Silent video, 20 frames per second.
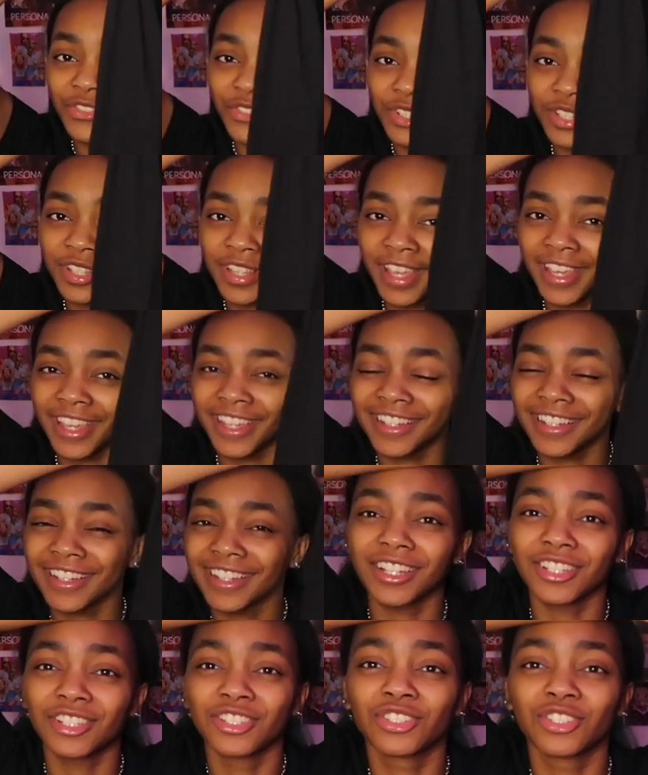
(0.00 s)
for like
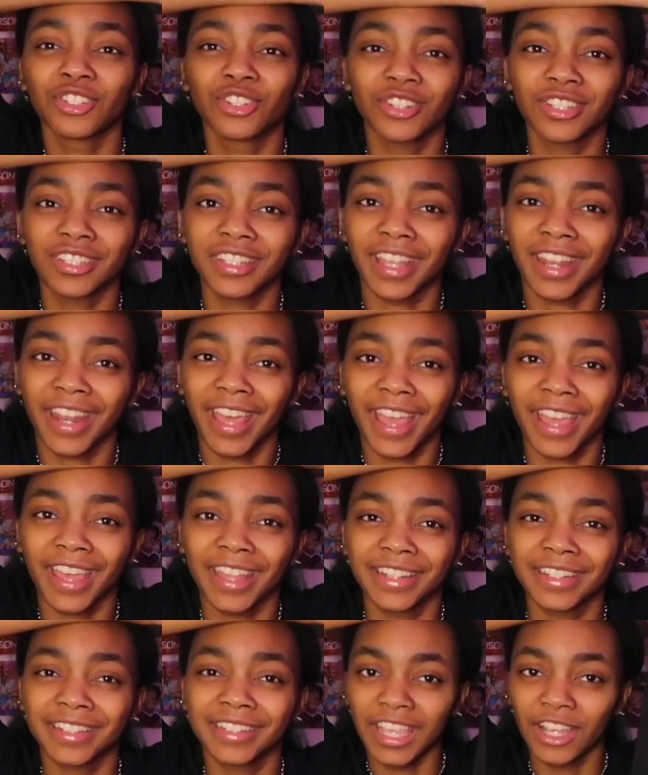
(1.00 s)
a shirt that
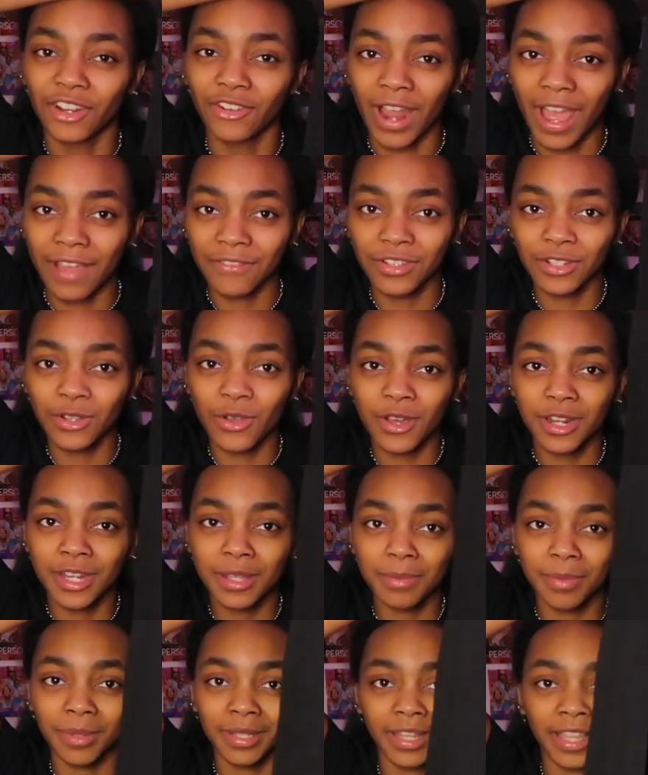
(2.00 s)
had a graphic on
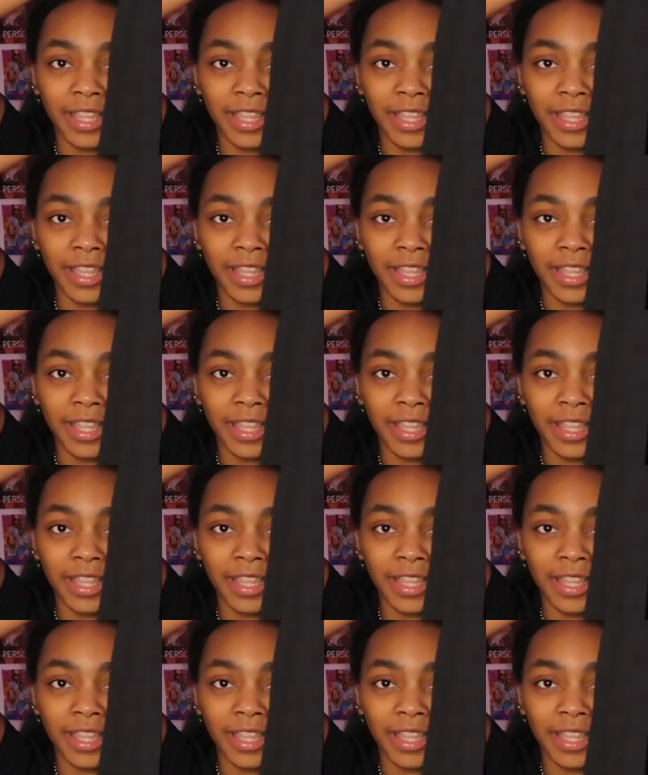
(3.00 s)
it, but